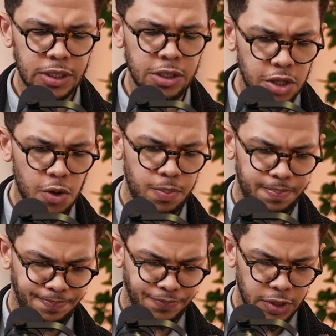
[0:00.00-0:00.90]
So
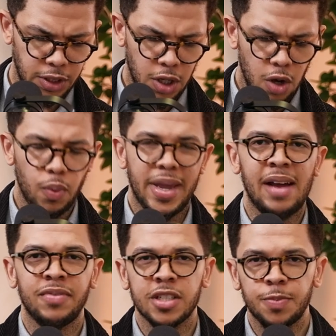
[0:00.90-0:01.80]
we
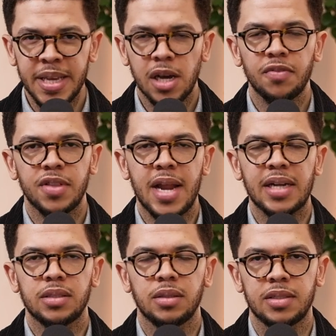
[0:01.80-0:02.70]
have the Speaker of the
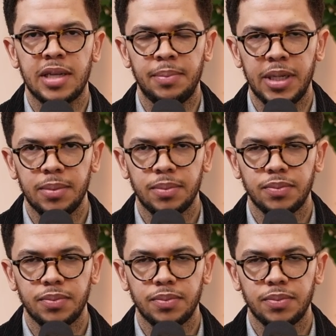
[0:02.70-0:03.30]
National Assembly